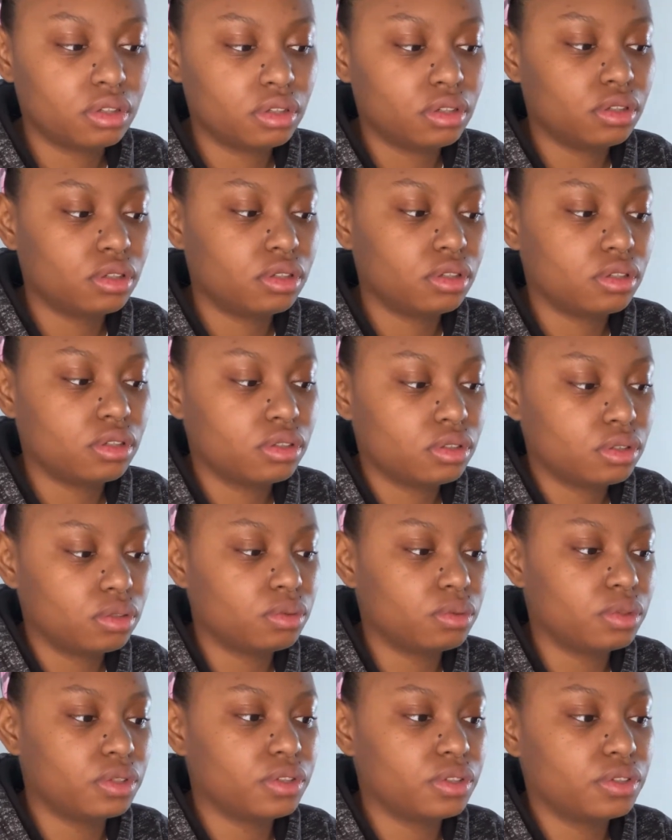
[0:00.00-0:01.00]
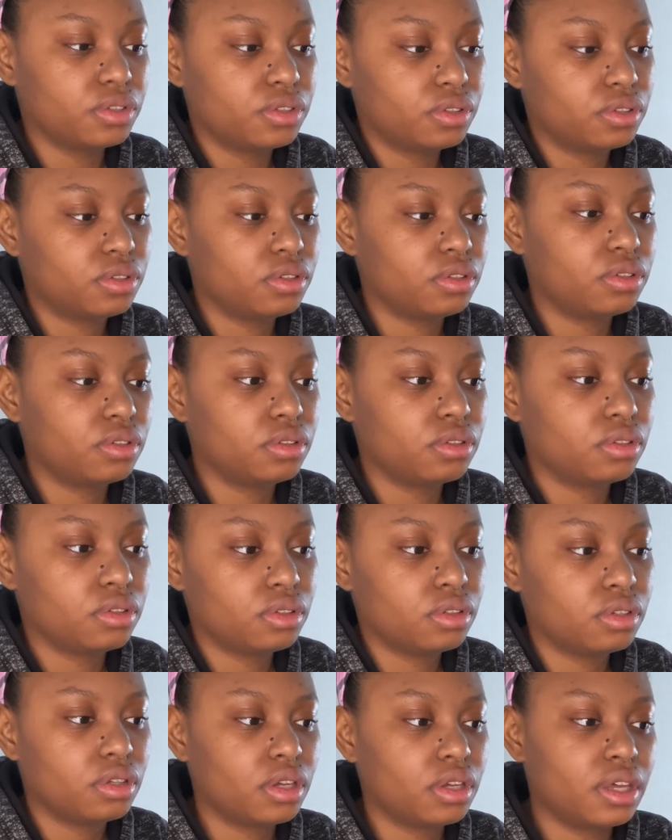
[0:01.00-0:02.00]
stores.
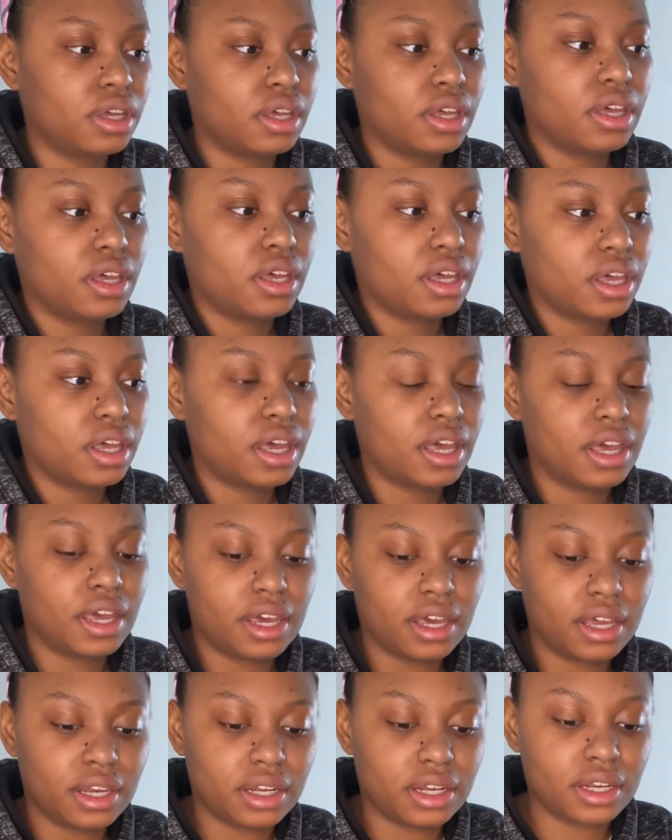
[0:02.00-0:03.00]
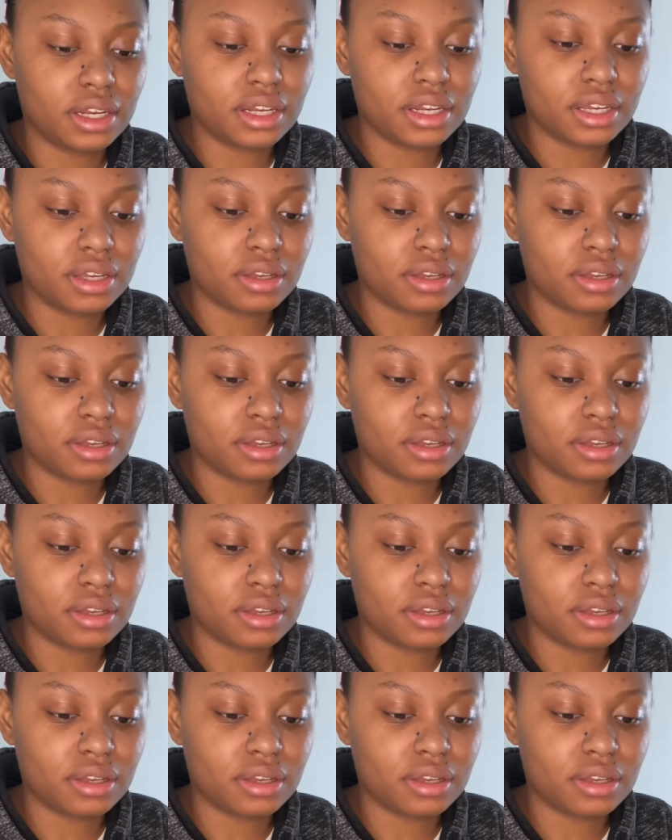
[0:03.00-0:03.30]
And